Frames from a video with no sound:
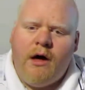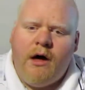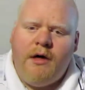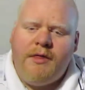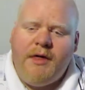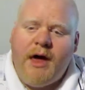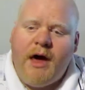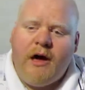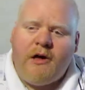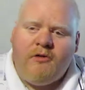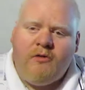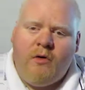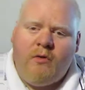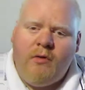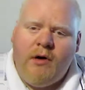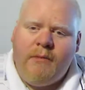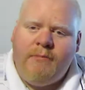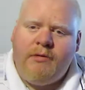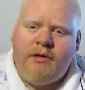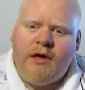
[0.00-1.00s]
the actual
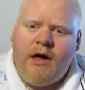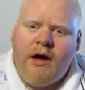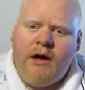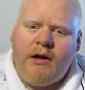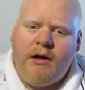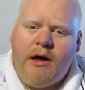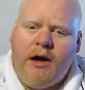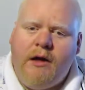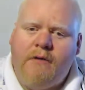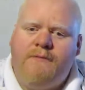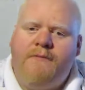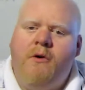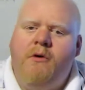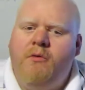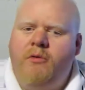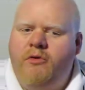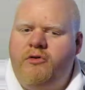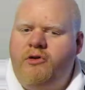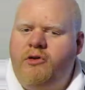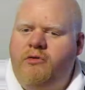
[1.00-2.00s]
website, it
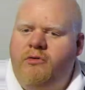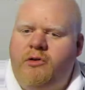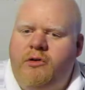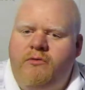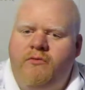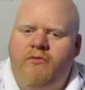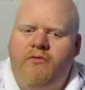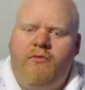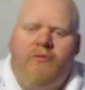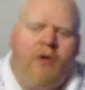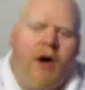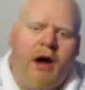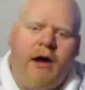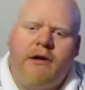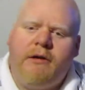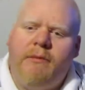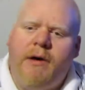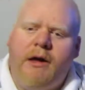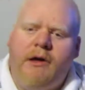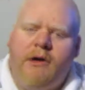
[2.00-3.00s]
forwards you right
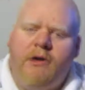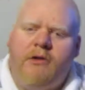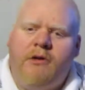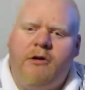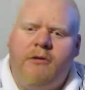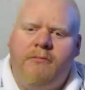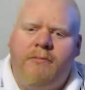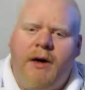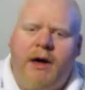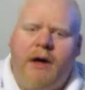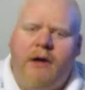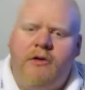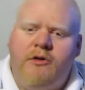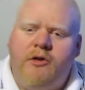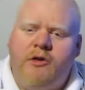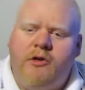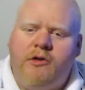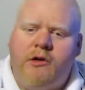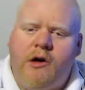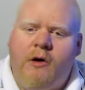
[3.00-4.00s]
to my YouTube
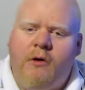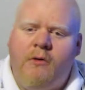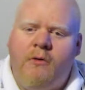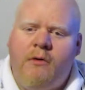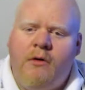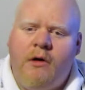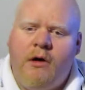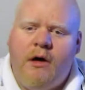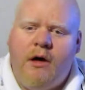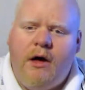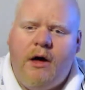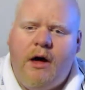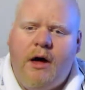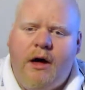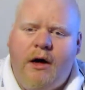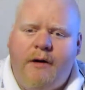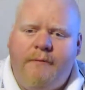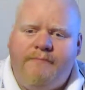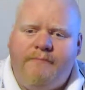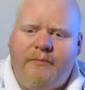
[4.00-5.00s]
page. So
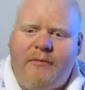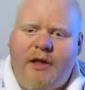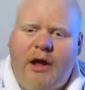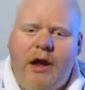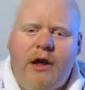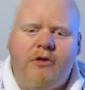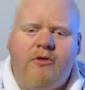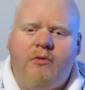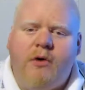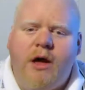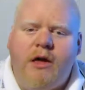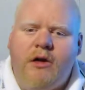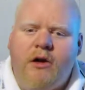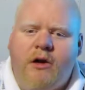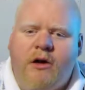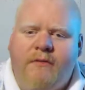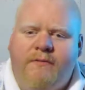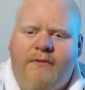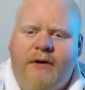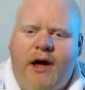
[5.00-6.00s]
either way, you
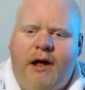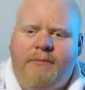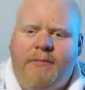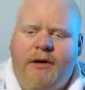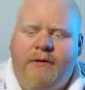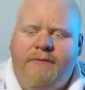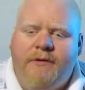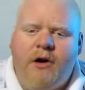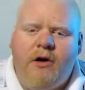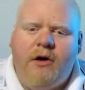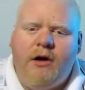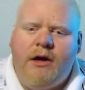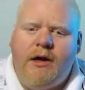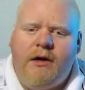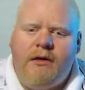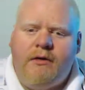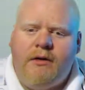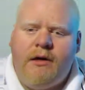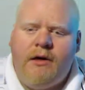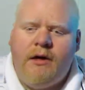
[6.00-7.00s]
can find me very
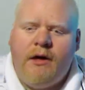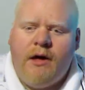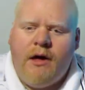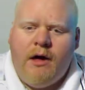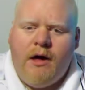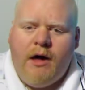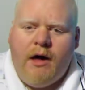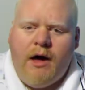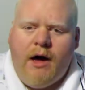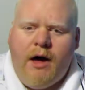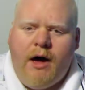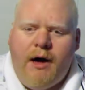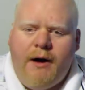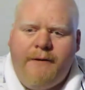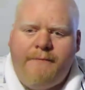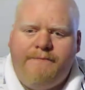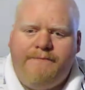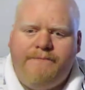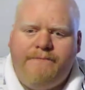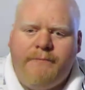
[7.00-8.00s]
easy.
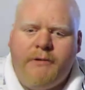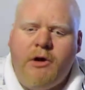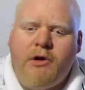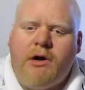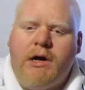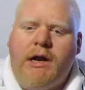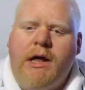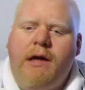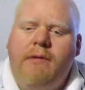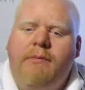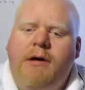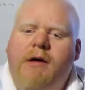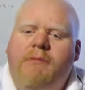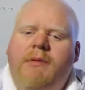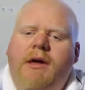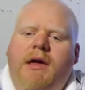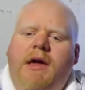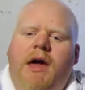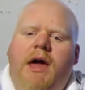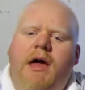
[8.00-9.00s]
You can email
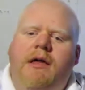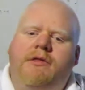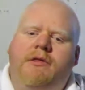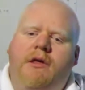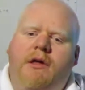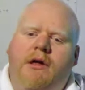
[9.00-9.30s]
me at